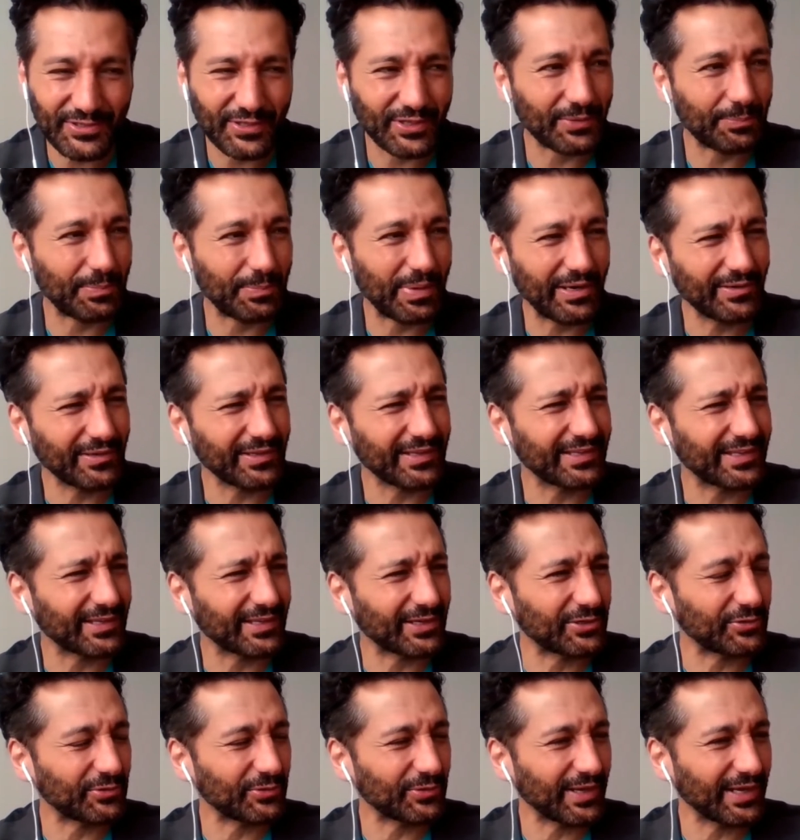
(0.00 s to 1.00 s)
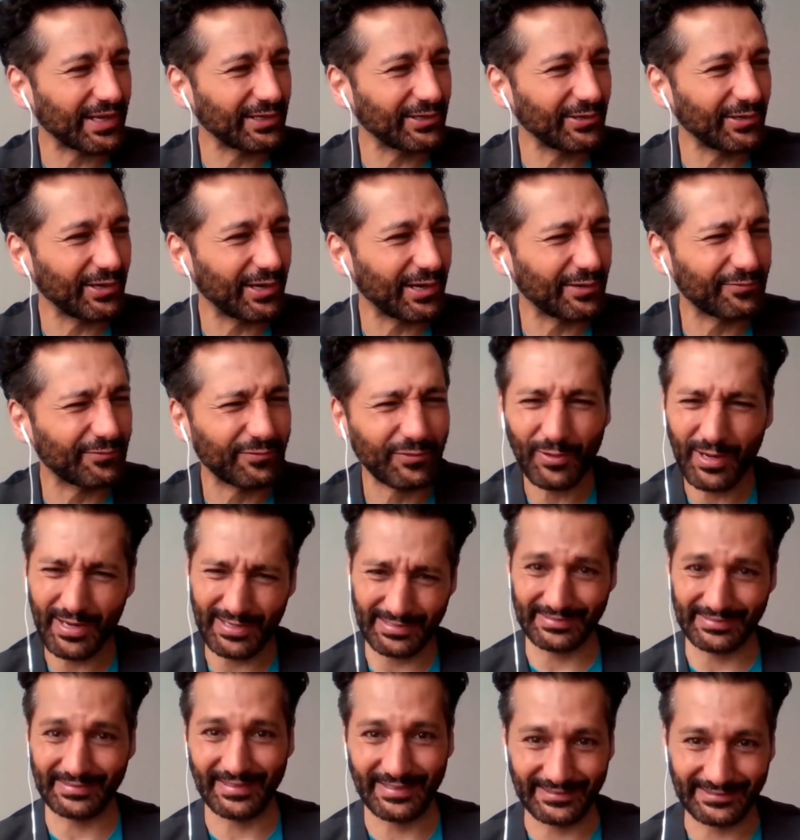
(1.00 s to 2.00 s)
Like, apparently the creator of
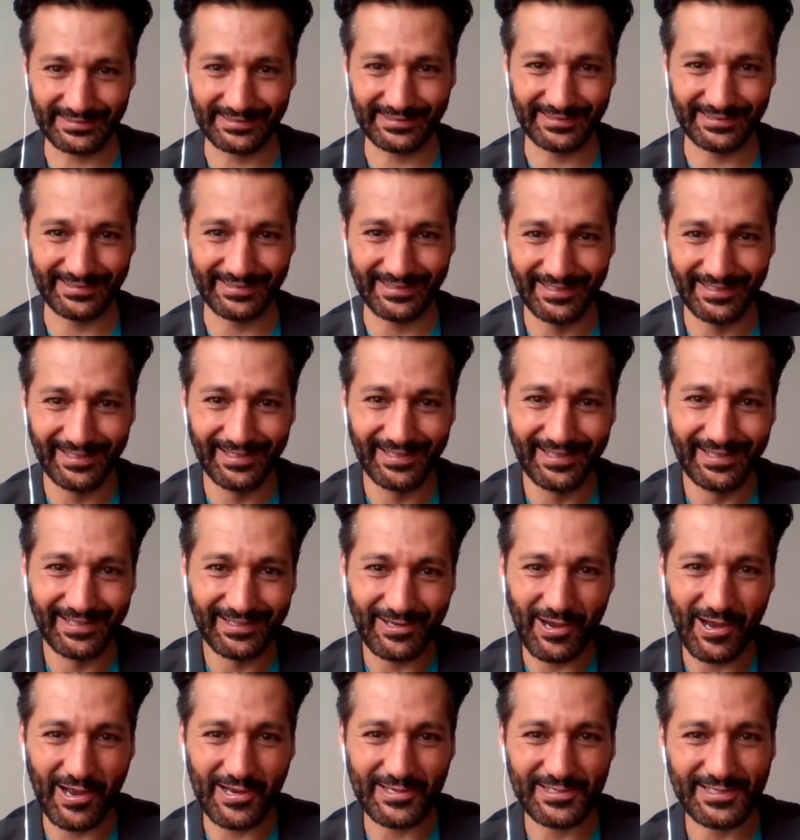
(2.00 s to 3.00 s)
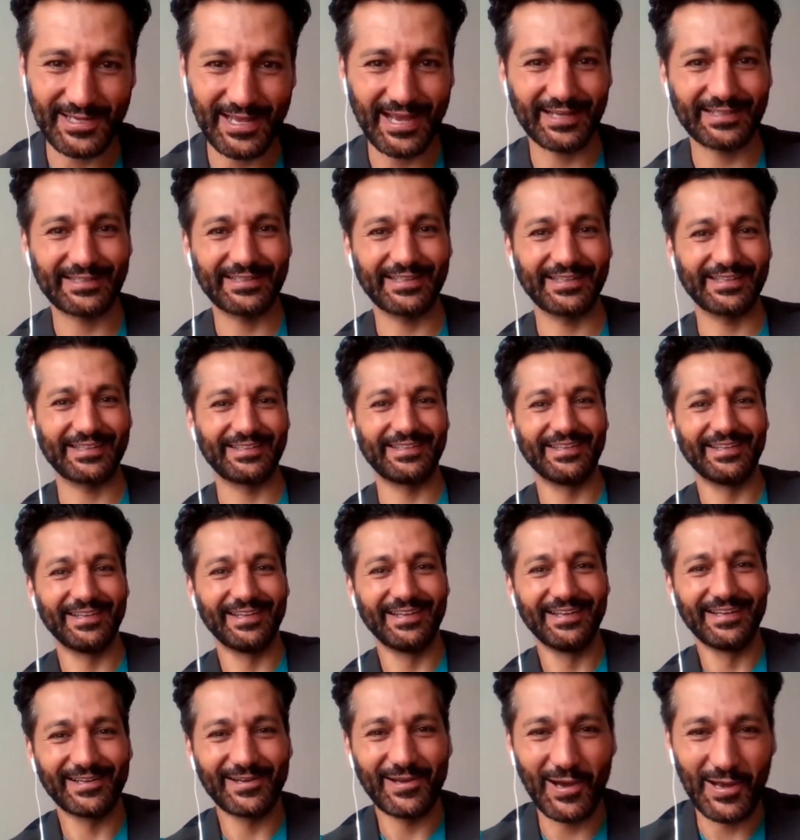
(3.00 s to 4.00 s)
Craigslist contacted
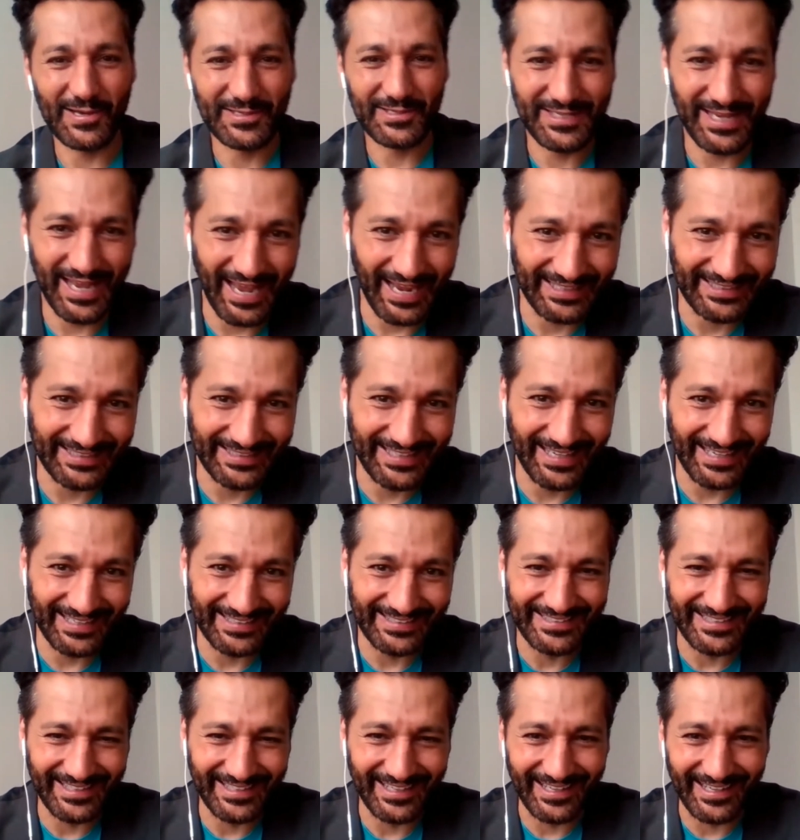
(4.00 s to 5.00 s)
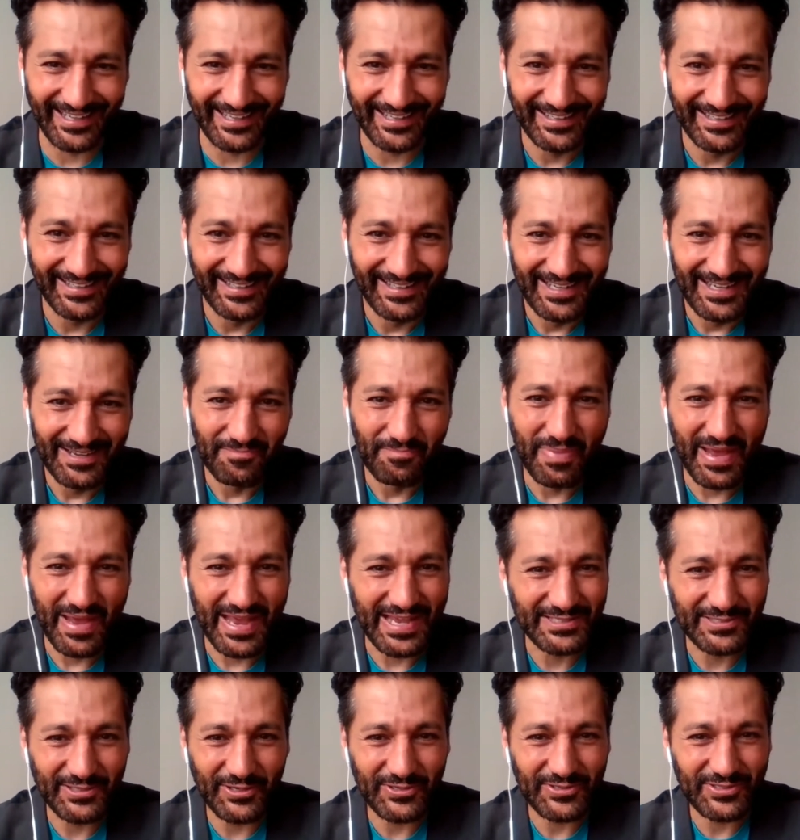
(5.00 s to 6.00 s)

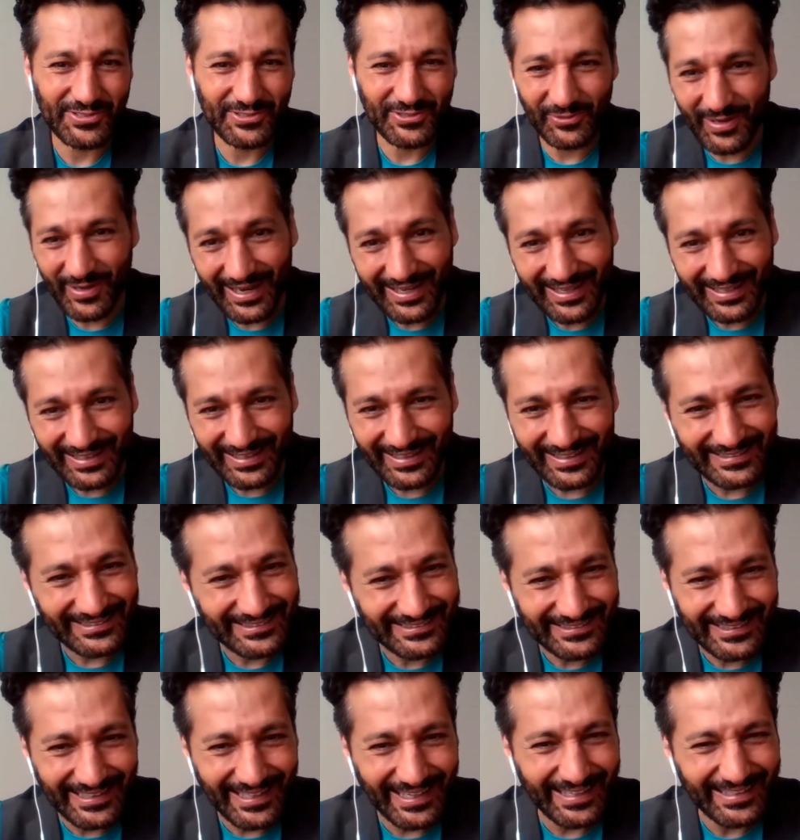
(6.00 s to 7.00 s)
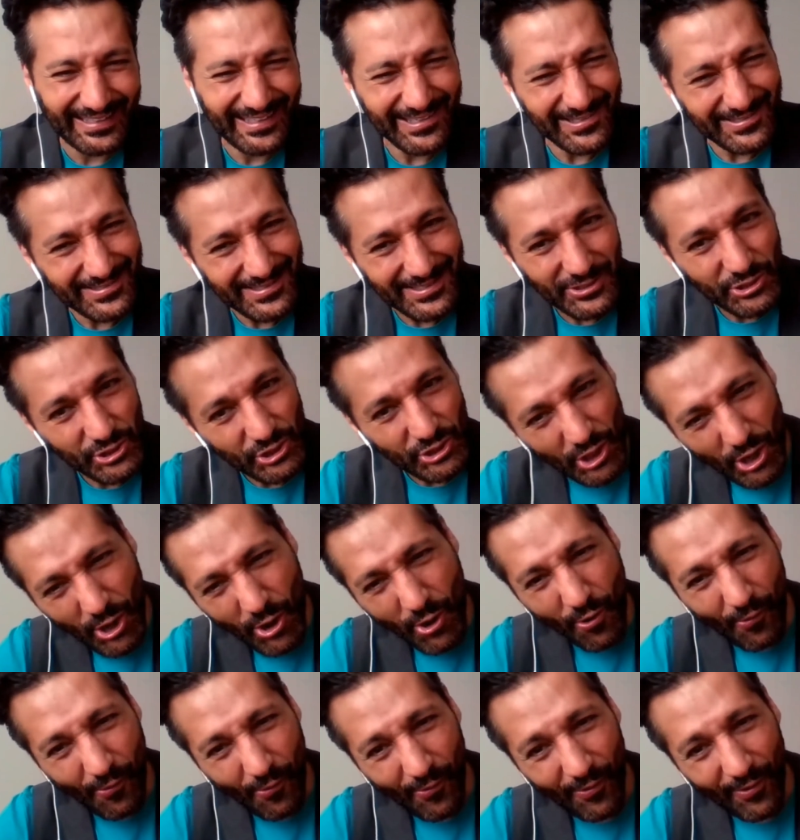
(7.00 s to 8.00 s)
Bezos directly and said, there's a
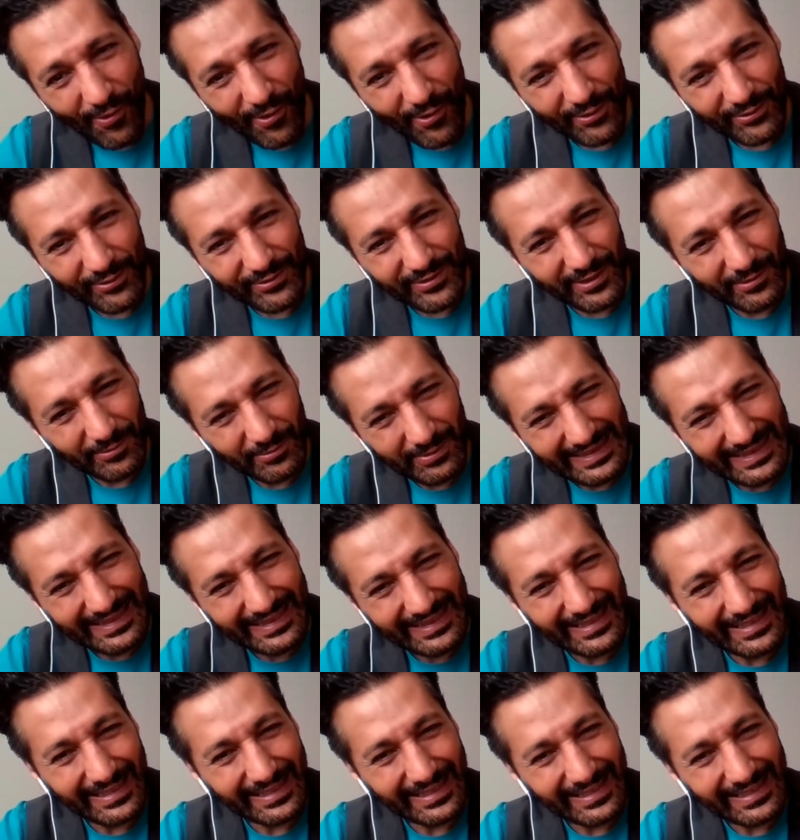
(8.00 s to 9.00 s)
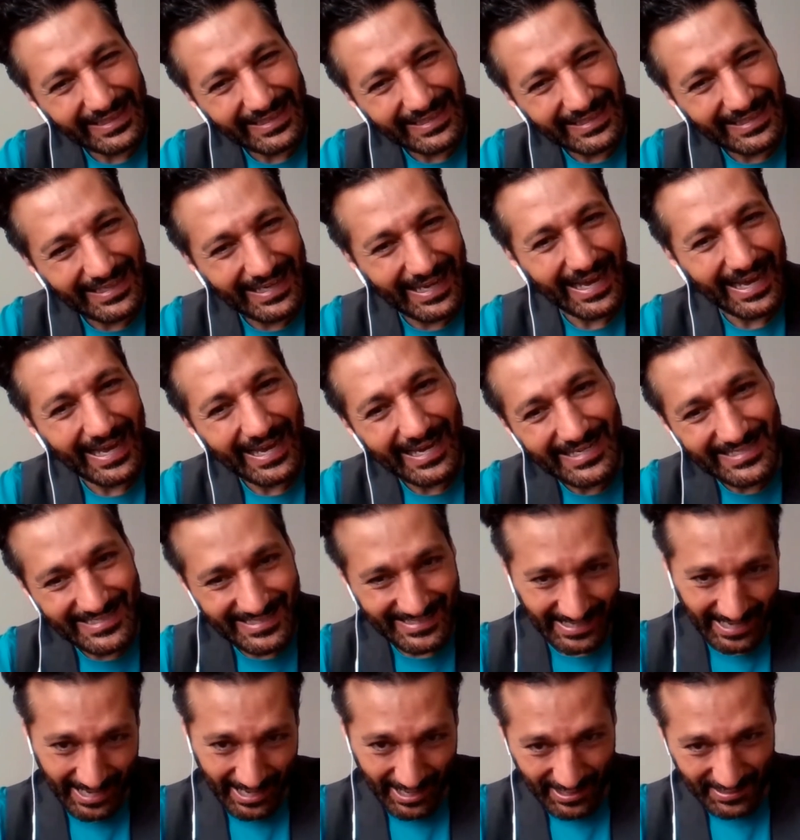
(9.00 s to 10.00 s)
show that we think you gotta
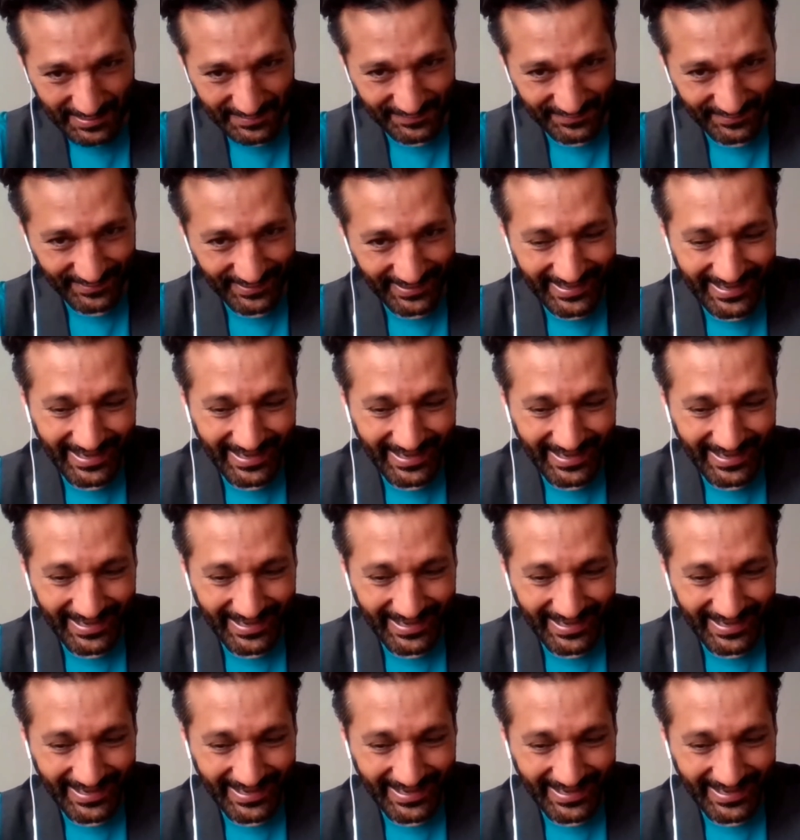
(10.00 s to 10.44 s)
save.